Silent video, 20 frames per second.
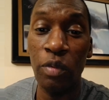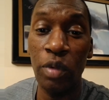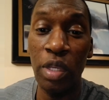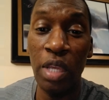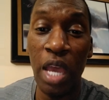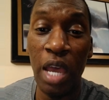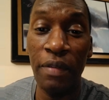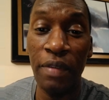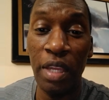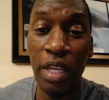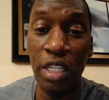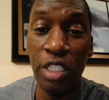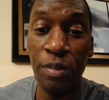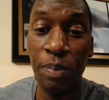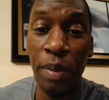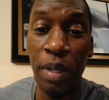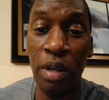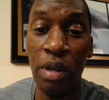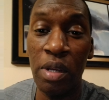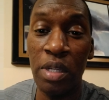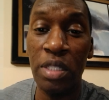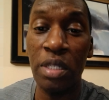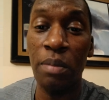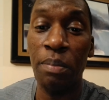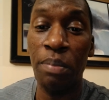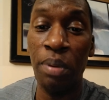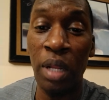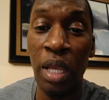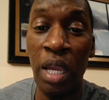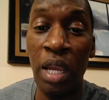when you have
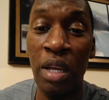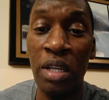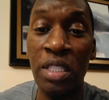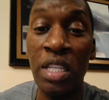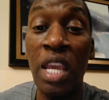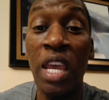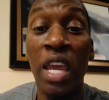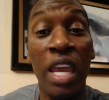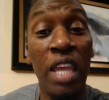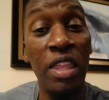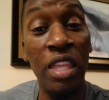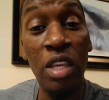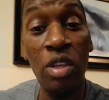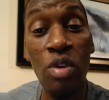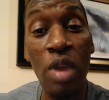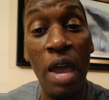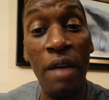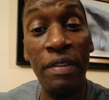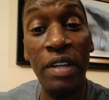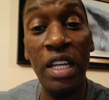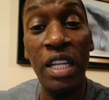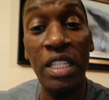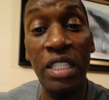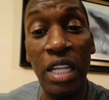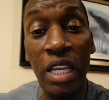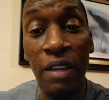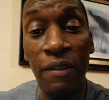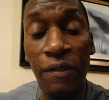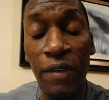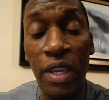inexperienced players. And then you have good
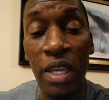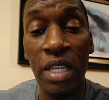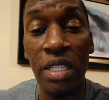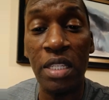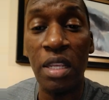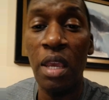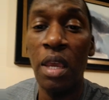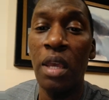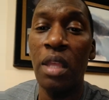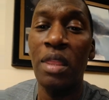defense.